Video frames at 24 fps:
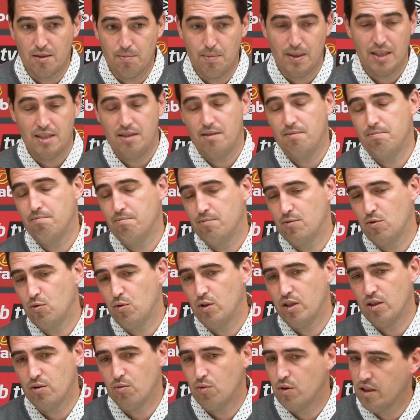But
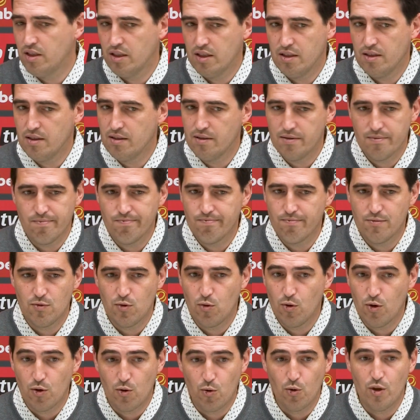we we
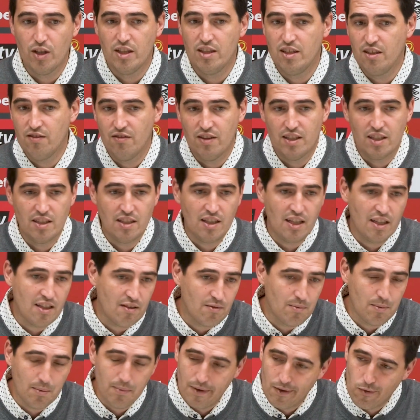we couldn't even. I
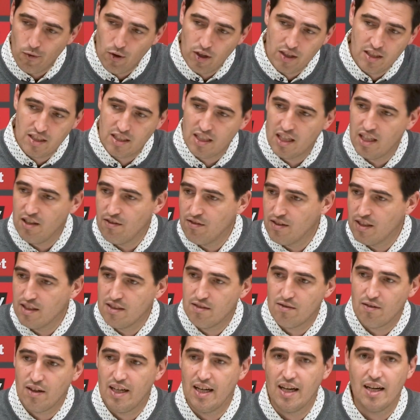remember one save that
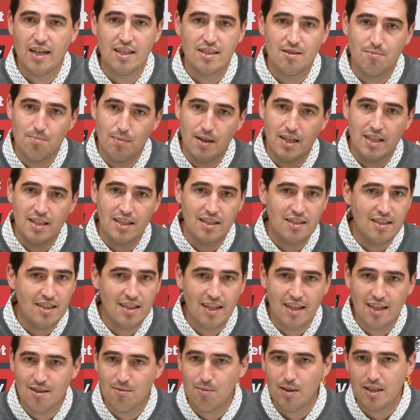Raya has made at the
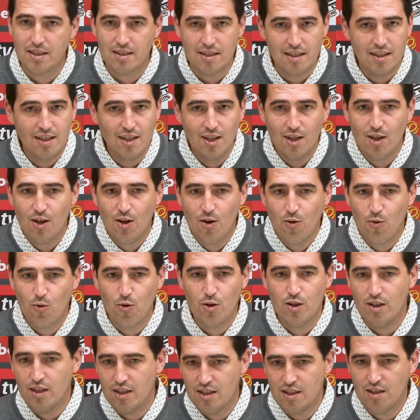end, but we
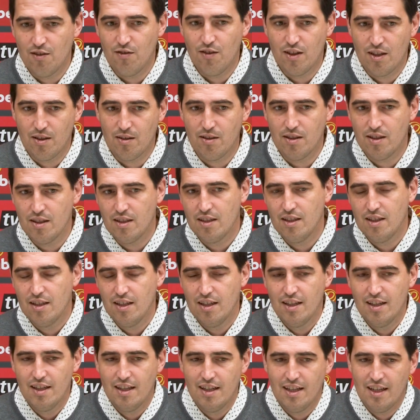didn't even
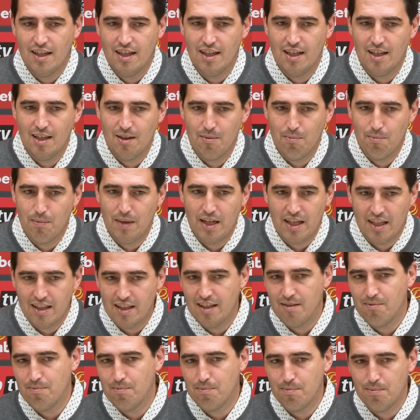uh, make
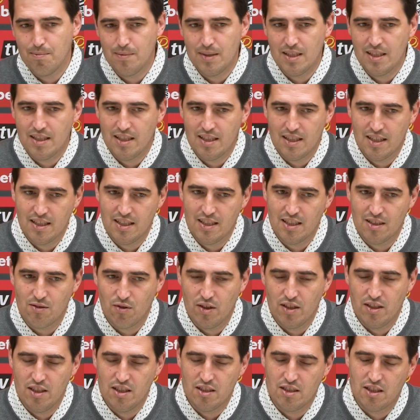them uh,
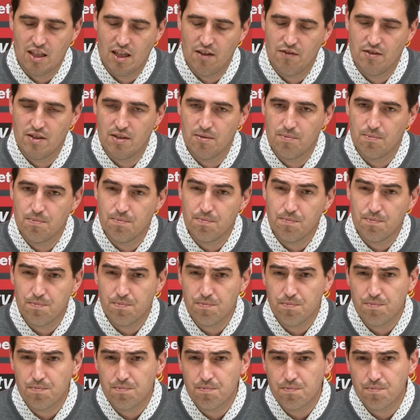create these saves.
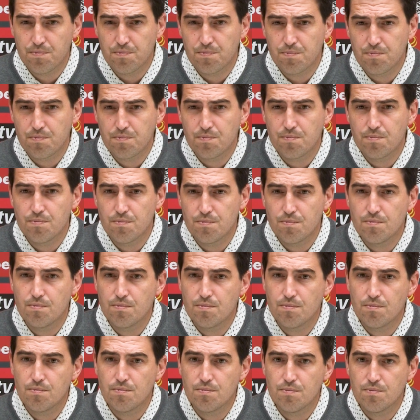Does it kind of knock the
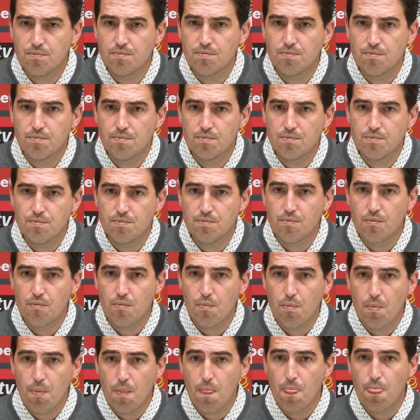team's confidence
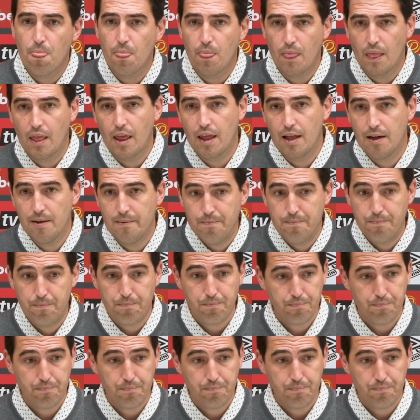that performance and result?